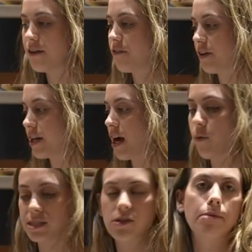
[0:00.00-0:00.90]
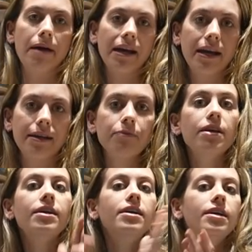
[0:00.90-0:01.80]
and figure out what's going back in.
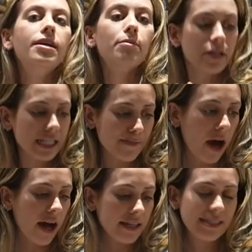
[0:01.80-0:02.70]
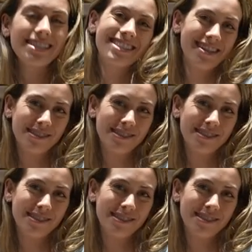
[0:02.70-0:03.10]
Please pause, see you